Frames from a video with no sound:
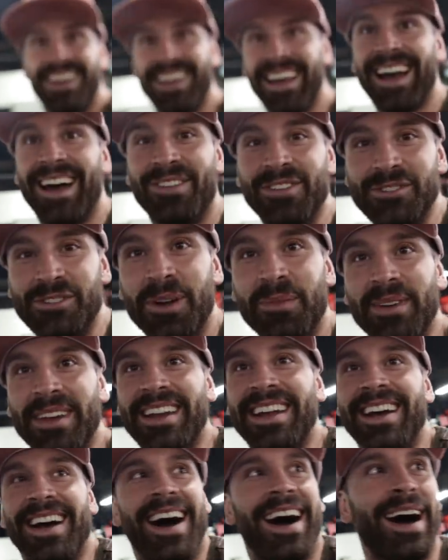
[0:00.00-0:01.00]
Yeah, for jumping.
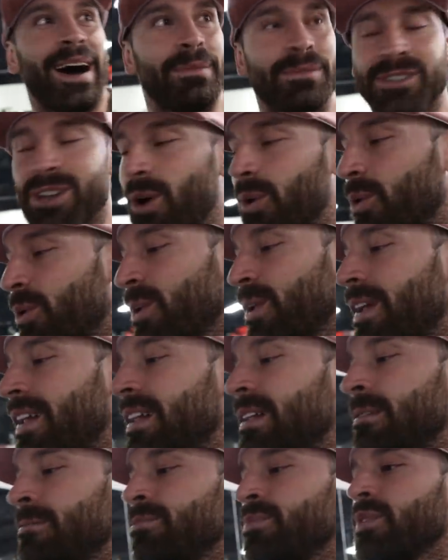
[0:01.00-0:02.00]
Um, so
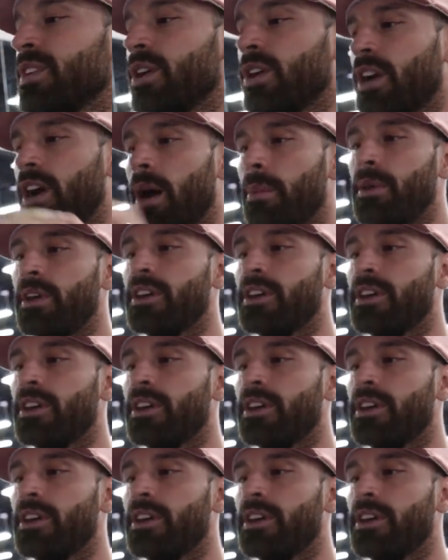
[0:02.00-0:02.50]
come